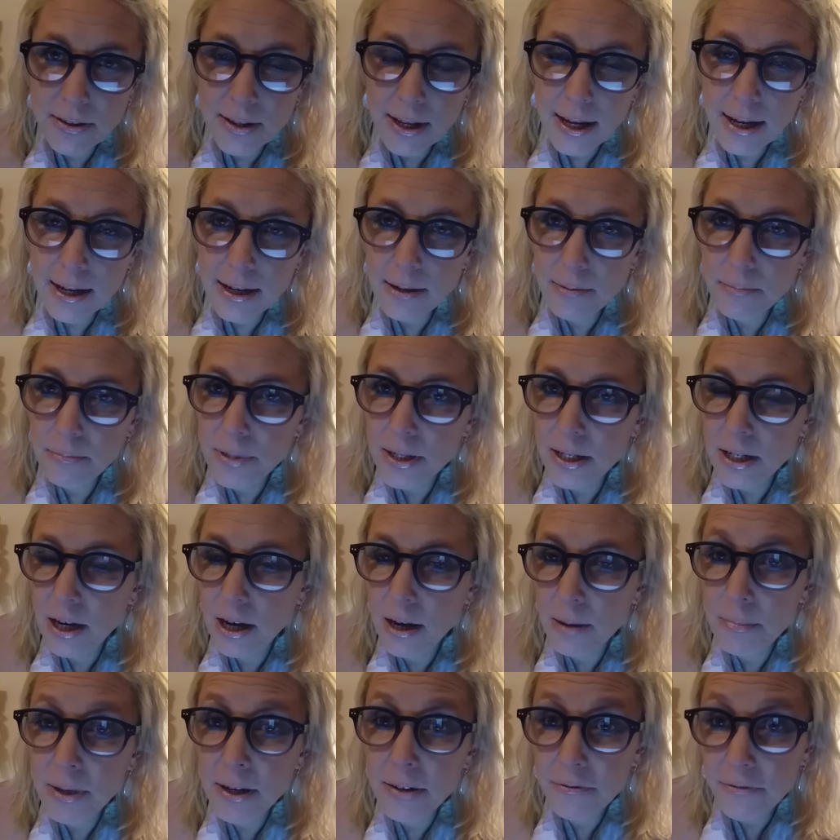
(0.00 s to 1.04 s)
They
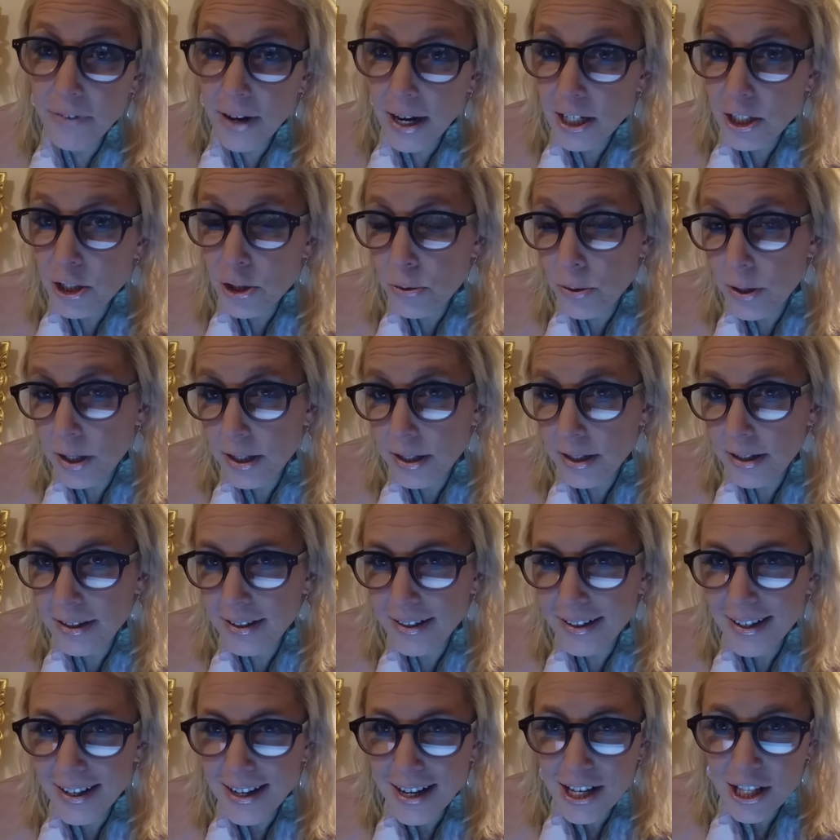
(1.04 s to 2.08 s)
become infatuated.